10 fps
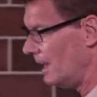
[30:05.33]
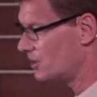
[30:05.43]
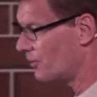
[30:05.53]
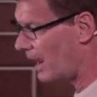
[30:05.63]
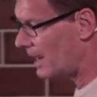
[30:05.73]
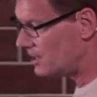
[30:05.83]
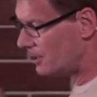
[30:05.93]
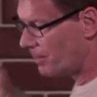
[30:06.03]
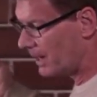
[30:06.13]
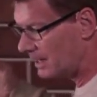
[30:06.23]
Israelis
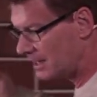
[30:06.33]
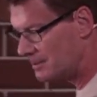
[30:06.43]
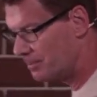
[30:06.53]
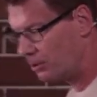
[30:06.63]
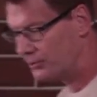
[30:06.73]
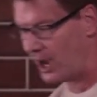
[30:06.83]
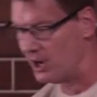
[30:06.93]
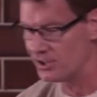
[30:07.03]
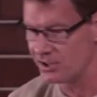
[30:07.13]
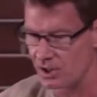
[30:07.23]
would bring in these
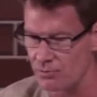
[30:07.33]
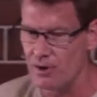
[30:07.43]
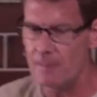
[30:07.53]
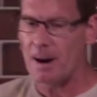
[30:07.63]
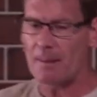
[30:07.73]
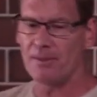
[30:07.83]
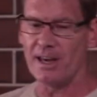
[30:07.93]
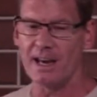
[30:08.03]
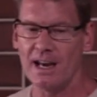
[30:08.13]
bulldozers and rip up their